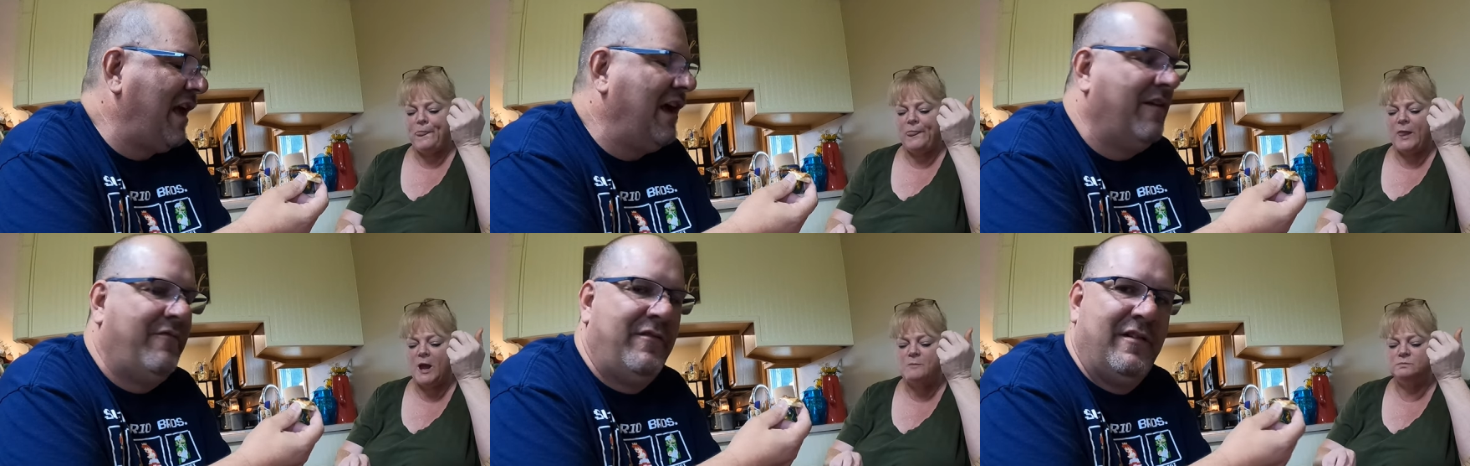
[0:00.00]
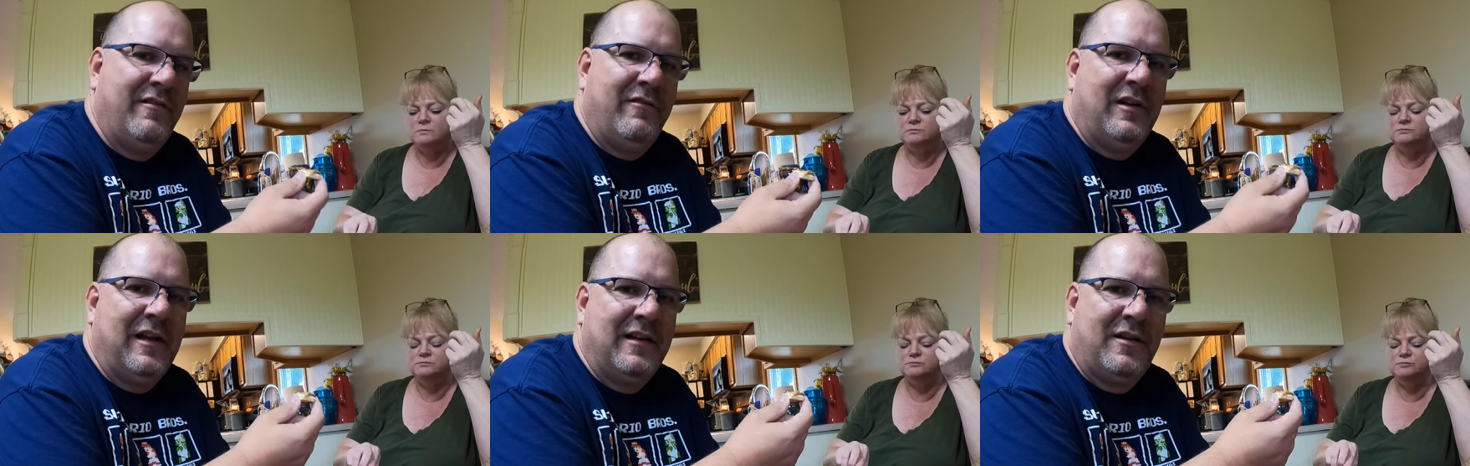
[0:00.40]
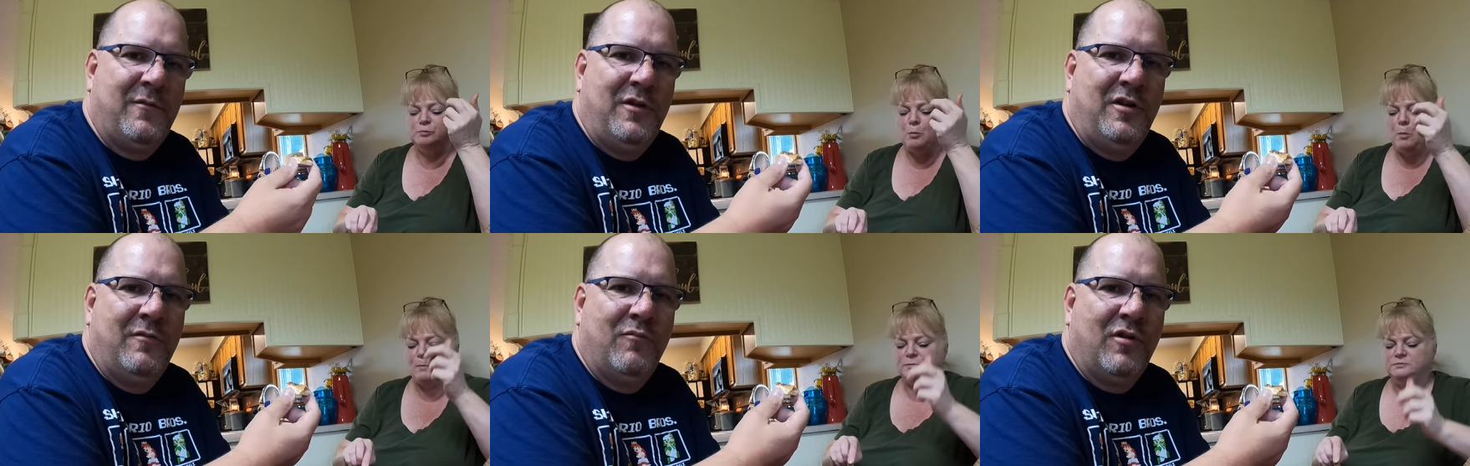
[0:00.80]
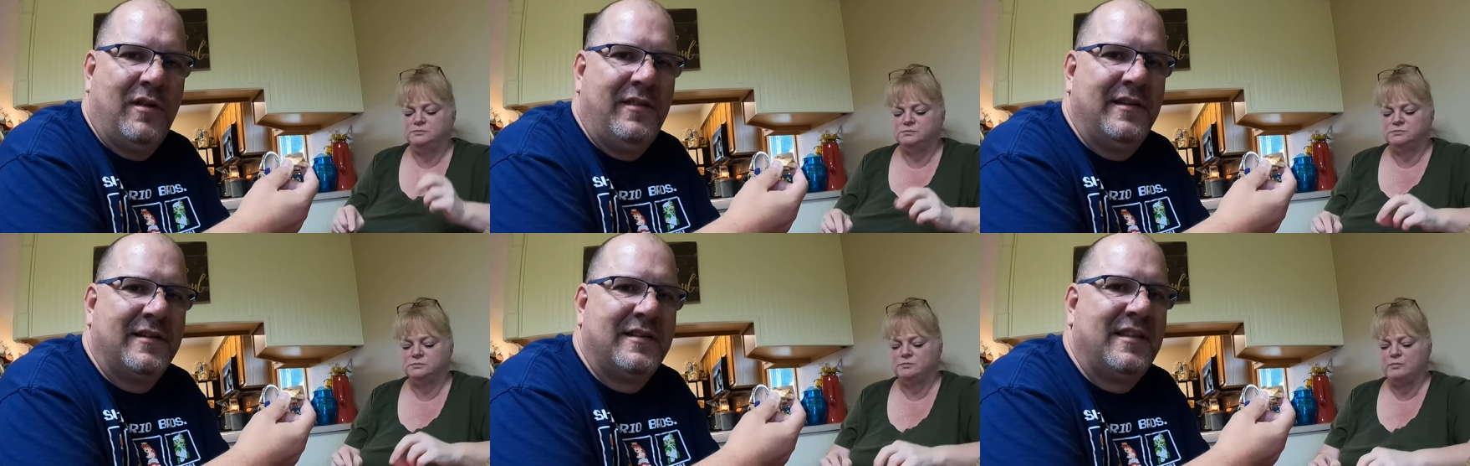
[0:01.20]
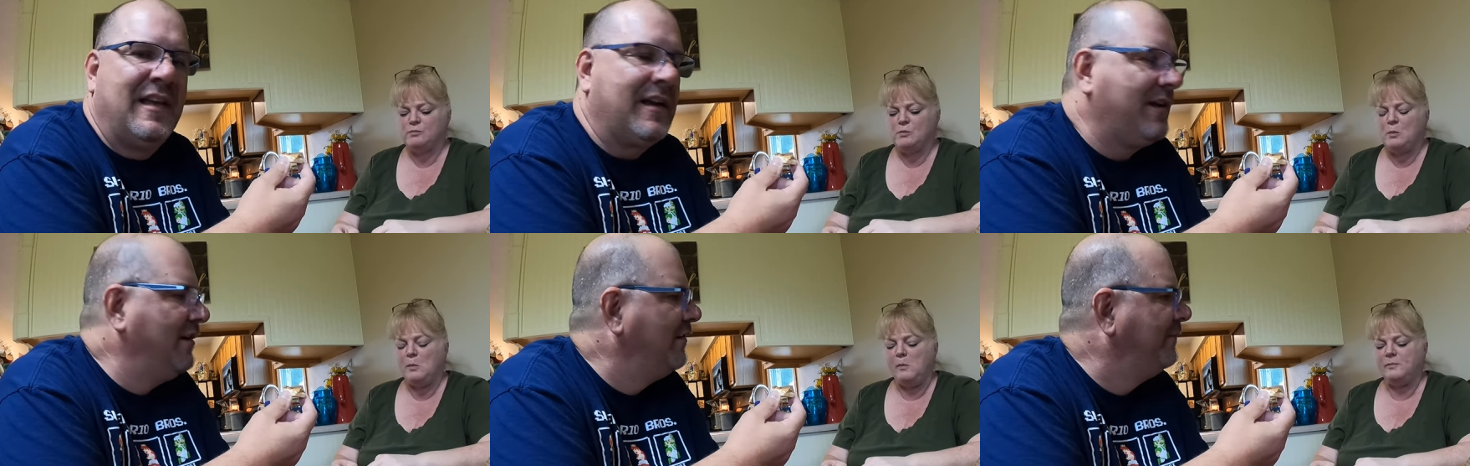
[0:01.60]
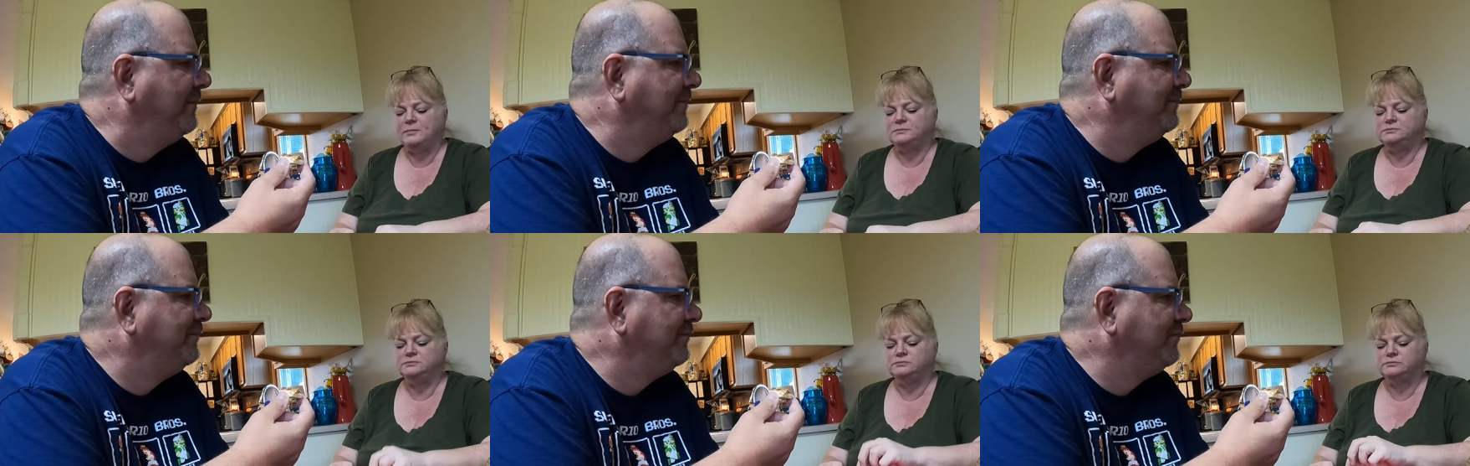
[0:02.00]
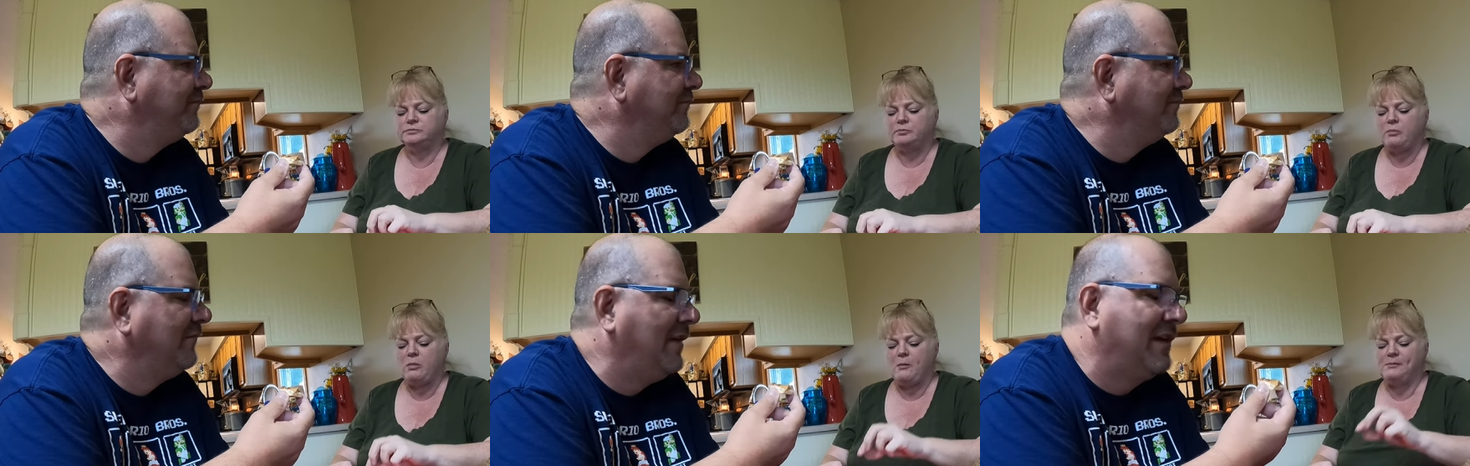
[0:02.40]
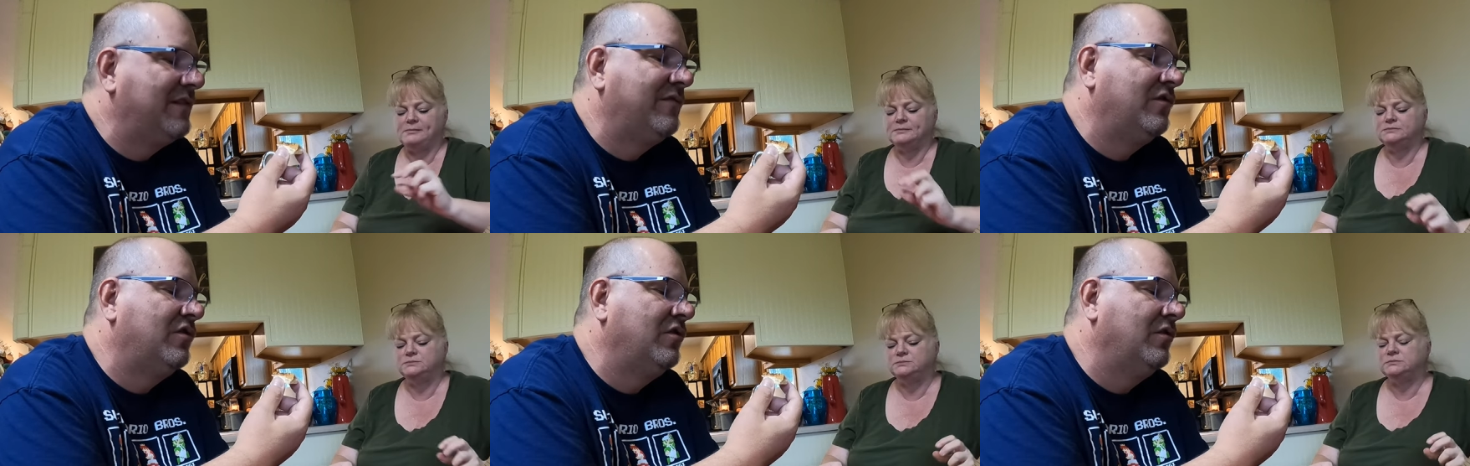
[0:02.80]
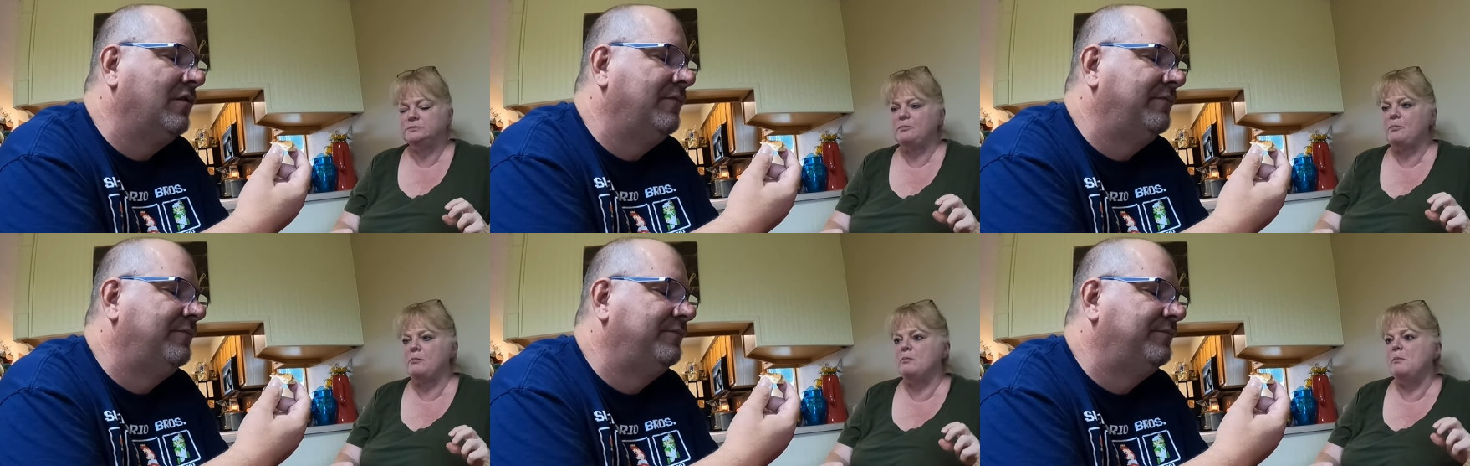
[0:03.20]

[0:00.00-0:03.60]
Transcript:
Speaker 1: I've never had communion bread this thick. That's for sure.